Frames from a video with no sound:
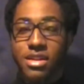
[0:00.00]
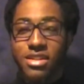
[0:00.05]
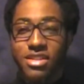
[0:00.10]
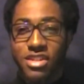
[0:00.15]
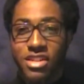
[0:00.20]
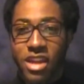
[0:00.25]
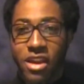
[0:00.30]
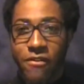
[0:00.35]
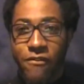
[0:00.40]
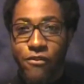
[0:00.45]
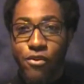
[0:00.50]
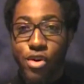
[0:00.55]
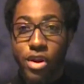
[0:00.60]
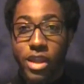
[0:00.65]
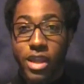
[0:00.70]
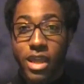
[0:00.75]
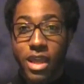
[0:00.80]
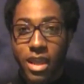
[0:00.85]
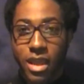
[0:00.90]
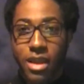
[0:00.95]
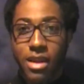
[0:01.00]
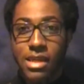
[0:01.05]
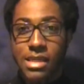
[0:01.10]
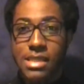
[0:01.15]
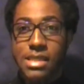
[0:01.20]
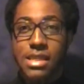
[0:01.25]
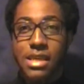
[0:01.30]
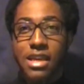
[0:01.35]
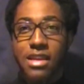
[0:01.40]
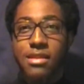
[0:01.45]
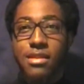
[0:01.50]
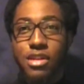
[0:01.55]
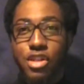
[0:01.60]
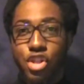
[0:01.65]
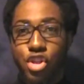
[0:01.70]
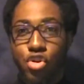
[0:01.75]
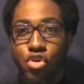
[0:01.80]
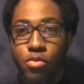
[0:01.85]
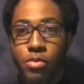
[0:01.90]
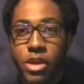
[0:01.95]
check for kinks in the
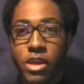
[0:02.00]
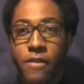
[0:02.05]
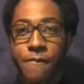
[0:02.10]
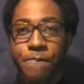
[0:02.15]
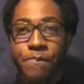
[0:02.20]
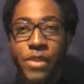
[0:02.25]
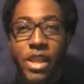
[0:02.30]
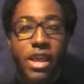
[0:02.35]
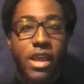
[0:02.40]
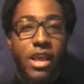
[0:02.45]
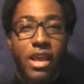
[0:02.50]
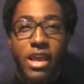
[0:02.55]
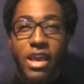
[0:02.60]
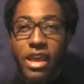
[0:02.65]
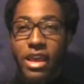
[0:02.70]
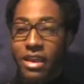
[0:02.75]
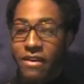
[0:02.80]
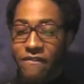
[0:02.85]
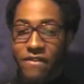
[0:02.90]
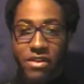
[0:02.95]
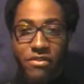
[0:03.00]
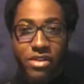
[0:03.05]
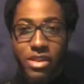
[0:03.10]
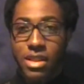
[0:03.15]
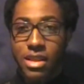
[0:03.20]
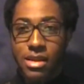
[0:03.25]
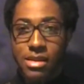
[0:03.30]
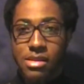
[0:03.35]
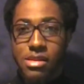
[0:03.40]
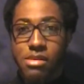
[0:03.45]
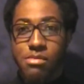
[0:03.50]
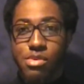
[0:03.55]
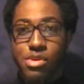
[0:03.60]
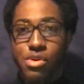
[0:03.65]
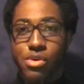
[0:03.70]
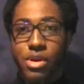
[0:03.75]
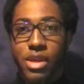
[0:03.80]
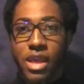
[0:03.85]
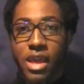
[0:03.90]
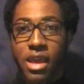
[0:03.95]
tubing. If everything seems
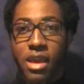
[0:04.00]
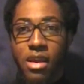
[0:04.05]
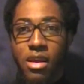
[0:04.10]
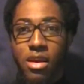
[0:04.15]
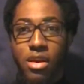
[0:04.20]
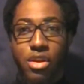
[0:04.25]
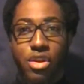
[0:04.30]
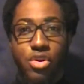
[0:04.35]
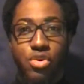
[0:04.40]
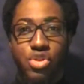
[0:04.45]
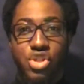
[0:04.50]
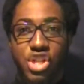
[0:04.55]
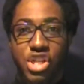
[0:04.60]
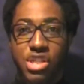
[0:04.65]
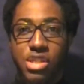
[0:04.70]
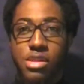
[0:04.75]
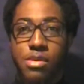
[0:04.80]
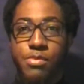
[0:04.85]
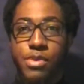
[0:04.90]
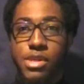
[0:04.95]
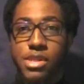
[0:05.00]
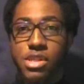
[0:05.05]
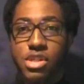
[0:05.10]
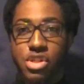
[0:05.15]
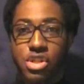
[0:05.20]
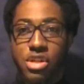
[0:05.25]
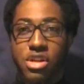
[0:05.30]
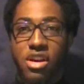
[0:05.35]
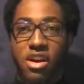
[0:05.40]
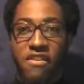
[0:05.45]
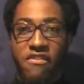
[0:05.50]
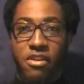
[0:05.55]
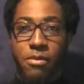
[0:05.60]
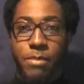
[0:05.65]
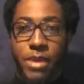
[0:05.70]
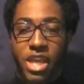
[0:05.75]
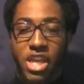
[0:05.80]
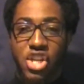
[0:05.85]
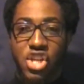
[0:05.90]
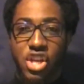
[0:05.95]
okay, you change the position of the
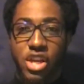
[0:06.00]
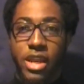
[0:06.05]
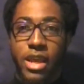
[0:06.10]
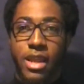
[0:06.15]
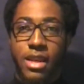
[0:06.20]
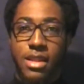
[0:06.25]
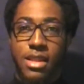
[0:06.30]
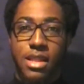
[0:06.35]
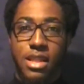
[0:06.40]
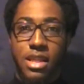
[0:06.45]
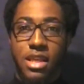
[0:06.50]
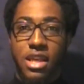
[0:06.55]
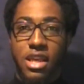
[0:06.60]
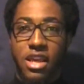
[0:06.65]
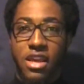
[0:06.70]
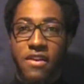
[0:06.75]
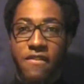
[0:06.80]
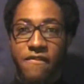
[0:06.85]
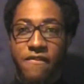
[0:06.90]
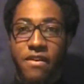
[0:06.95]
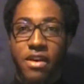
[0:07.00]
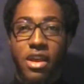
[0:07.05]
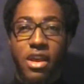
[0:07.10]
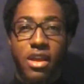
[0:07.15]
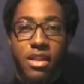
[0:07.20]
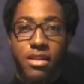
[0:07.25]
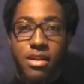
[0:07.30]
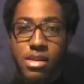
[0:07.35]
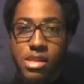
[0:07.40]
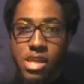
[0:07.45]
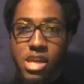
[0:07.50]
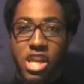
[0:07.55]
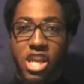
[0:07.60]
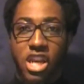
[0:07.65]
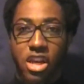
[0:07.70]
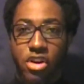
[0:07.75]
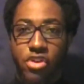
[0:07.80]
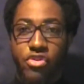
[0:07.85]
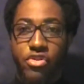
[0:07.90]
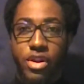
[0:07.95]
patient and see if there's an
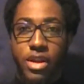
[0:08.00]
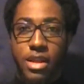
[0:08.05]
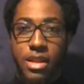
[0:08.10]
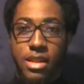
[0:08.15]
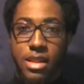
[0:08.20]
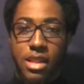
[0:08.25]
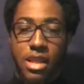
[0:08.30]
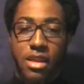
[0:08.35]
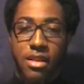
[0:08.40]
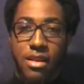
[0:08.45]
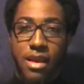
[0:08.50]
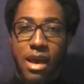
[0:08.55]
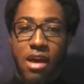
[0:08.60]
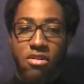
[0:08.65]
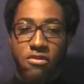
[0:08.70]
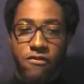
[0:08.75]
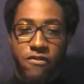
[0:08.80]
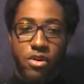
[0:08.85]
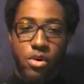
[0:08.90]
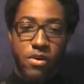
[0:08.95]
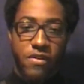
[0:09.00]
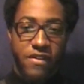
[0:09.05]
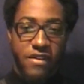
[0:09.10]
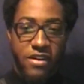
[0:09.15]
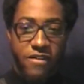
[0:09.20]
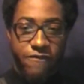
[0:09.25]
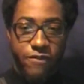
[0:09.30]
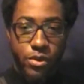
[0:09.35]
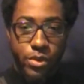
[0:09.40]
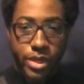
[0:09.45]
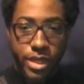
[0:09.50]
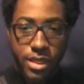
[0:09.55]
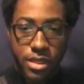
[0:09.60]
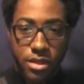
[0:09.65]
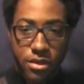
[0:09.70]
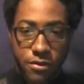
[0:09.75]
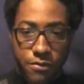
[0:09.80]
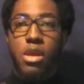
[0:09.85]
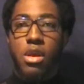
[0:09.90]
increase in the outflow of effluent.